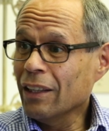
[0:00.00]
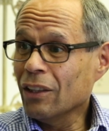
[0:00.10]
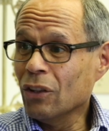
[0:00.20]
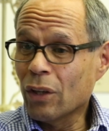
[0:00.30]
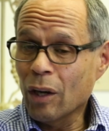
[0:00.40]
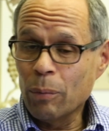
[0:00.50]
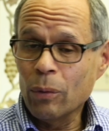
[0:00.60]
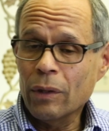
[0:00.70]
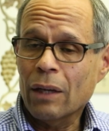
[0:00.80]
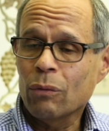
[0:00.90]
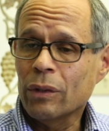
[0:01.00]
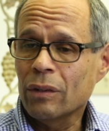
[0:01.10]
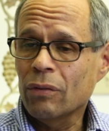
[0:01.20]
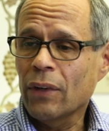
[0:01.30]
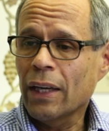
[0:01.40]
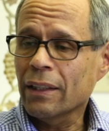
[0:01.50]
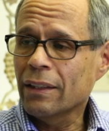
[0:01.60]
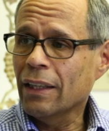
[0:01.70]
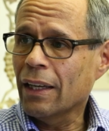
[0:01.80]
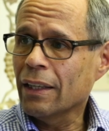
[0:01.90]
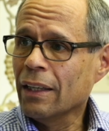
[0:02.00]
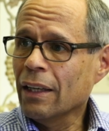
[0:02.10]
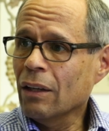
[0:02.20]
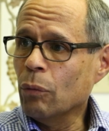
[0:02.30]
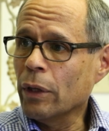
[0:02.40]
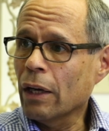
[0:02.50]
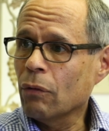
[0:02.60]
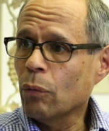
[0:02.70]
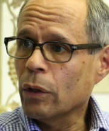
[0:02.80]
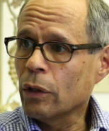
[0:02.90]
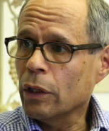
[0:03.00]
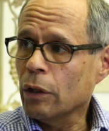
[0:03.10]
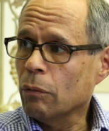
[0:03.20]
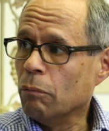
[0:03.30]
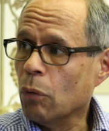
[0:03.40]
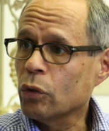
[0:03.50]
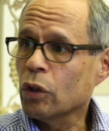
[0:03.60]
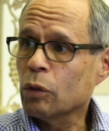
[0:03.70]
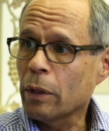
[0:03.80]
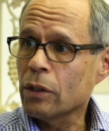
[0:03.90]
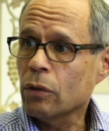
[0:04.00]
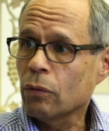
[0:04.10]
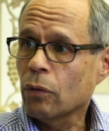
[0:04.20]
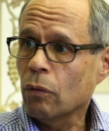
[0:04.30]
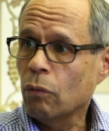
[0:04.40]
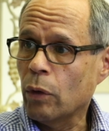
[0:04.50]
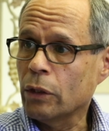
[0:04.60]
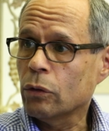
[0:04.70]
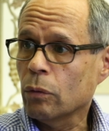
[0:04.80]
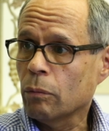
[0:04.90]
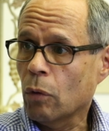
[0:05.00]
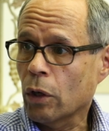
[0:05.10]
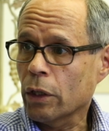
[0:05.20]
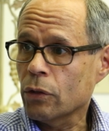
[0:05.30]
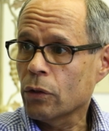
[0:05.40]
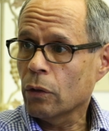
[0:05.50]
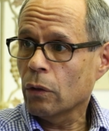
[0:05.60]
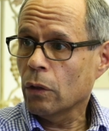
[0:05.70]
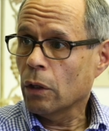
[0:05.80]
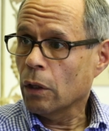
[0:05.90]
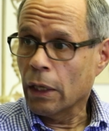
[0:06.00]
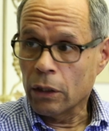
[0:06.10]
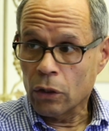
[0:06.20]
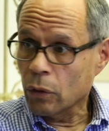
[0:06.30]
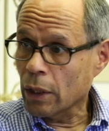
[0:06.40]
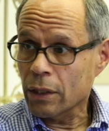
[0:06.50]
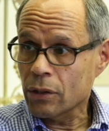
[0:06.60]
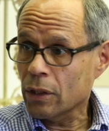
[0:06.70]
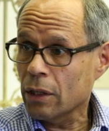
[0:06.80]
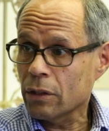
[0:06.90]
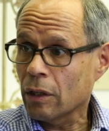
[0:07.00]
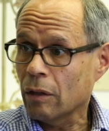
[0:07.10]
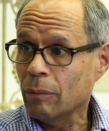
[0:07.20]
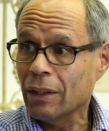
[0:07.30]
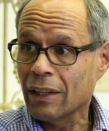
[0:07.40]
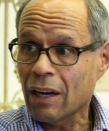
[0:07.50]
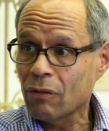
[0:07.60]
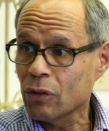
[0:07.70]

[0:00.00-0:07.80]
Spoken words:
You couple that with the fact that we have one of the most expensive rental markets in the United States. I mean,